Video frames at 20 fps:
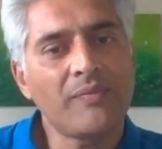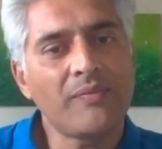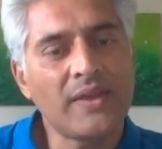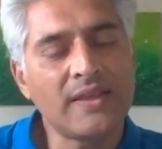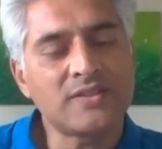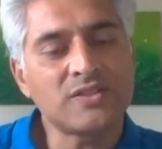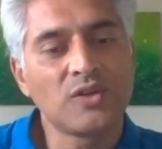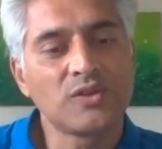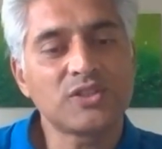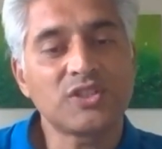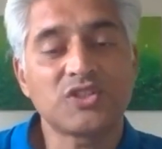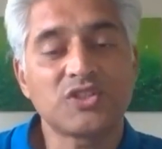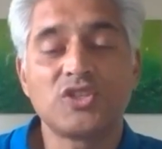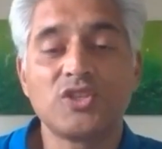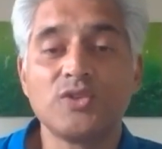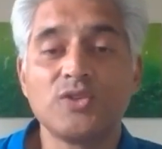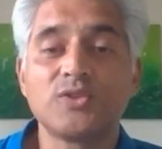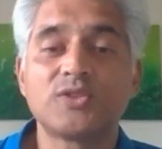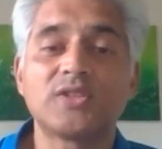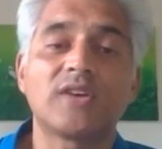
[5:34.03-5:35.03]
it's not just
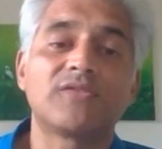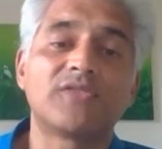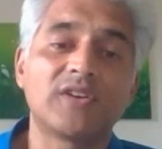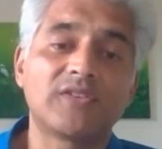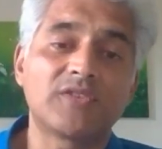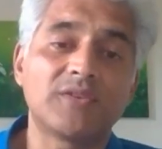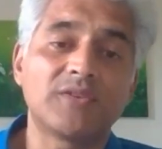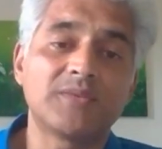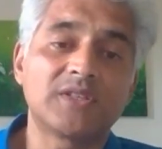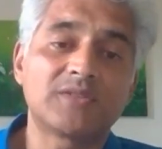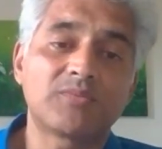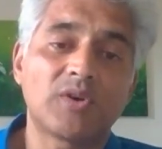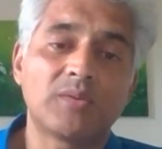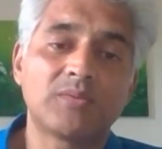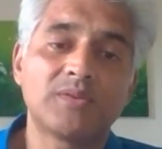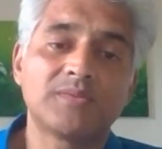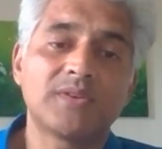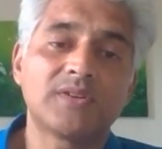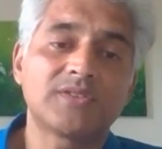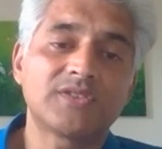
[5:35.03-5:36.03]
you suffering from this
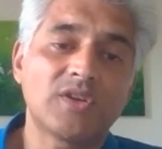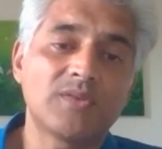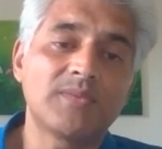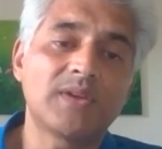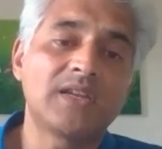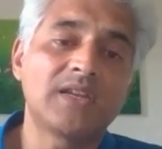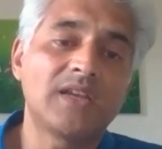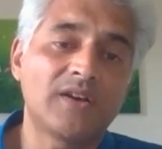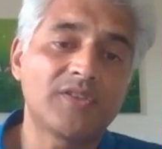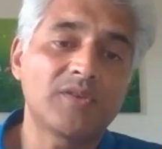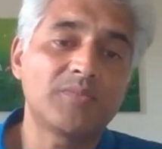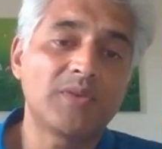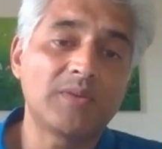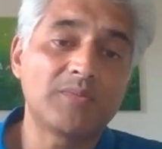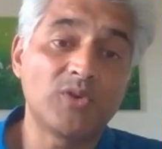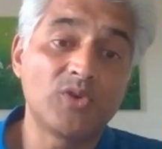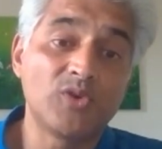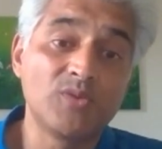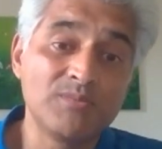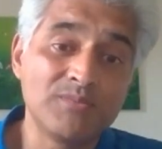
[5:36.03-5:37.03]
problem. There are so many other
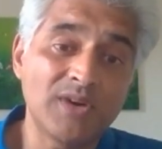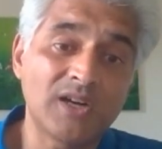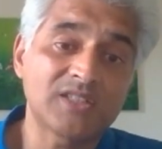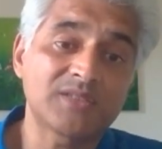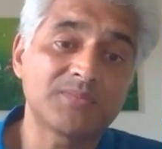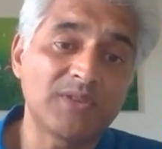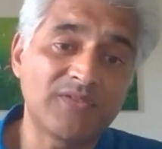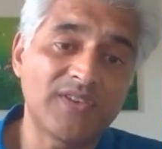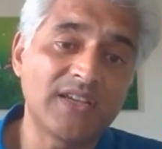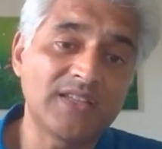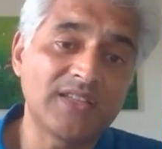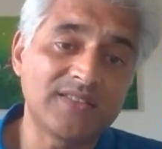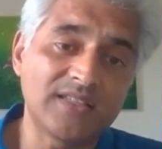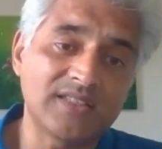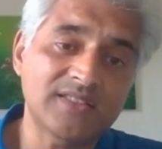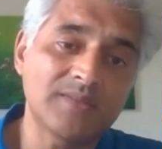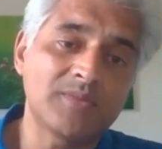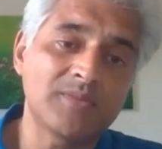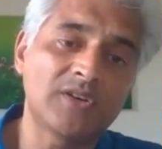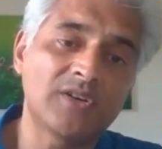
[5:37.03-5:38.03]
people who must be facing
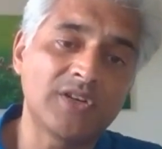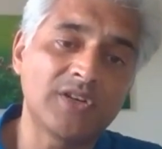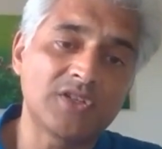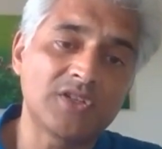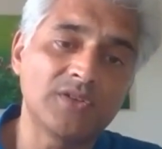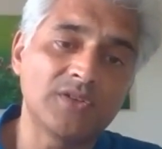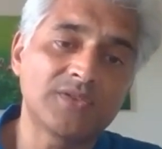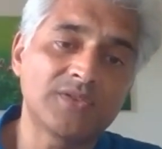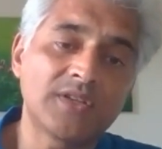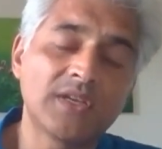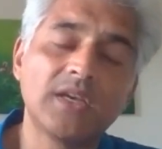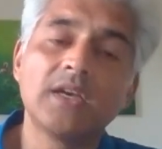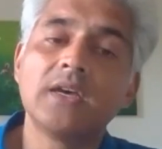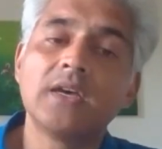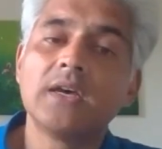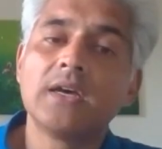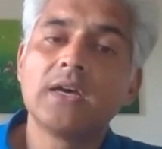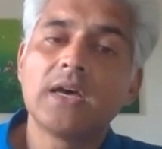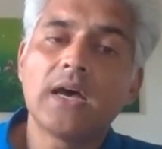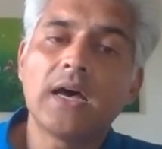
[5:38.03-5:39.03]
similar issues,
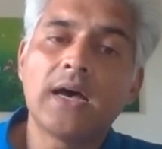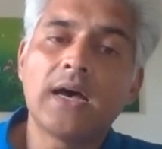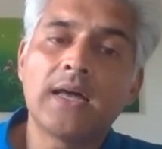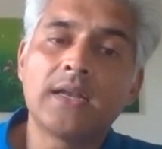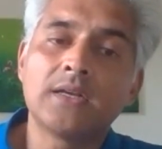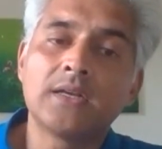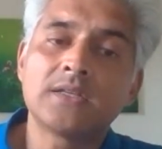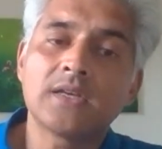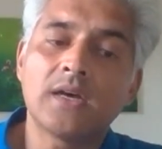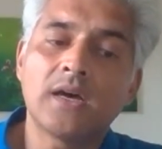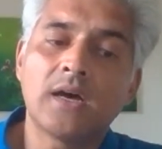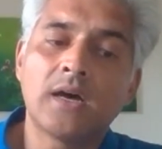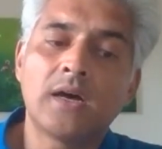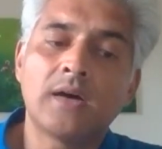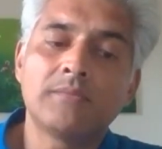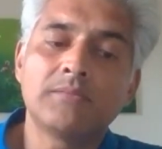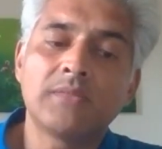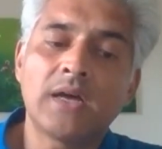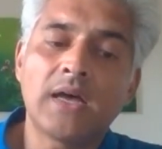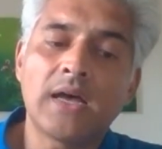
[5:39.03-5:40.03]
and
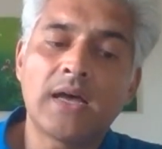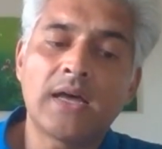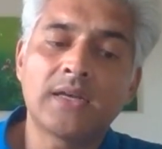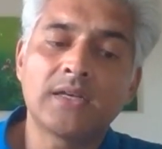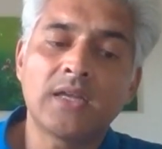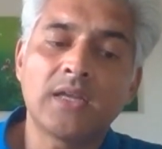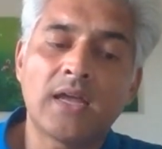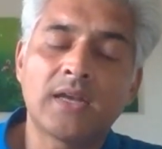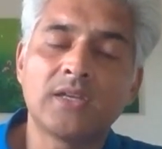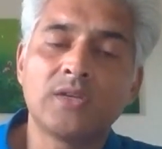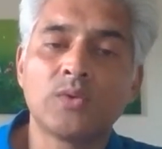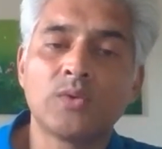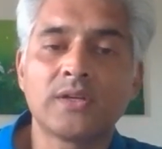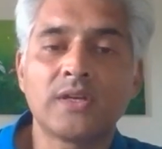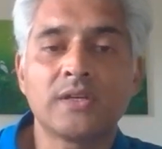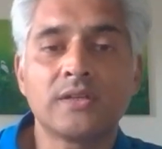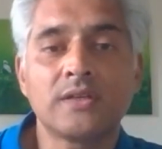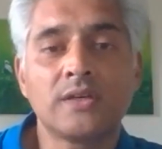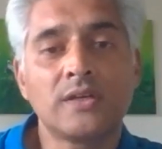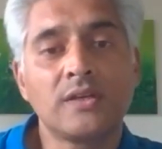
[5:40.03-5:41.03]
you want
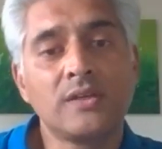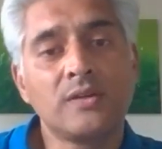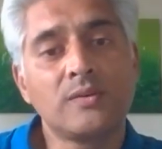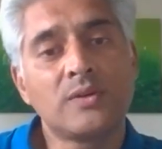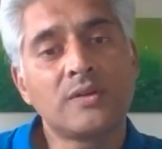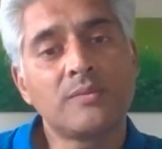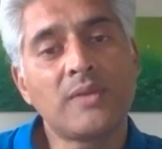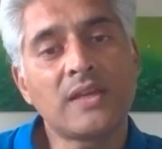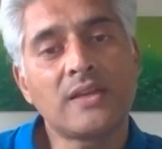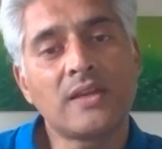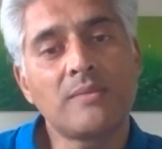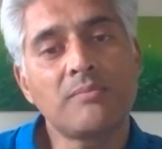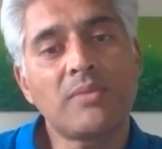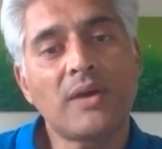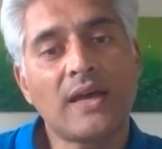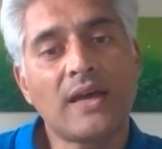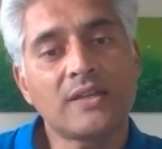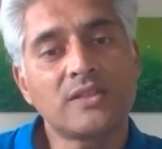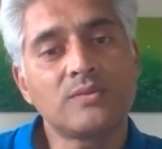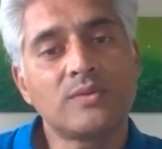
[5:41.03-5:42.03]
to make an
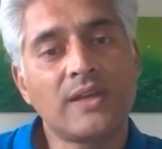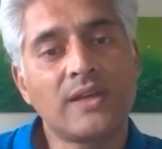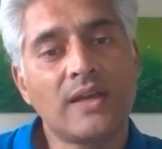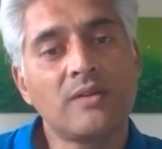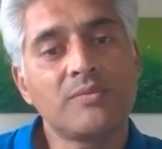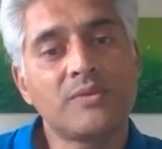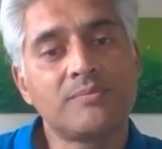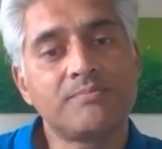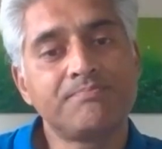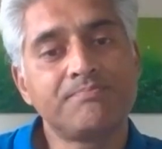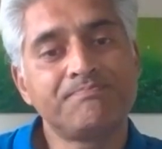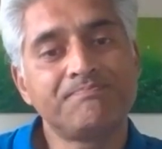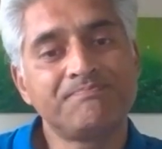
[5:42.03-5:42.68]
impact. You want to help them.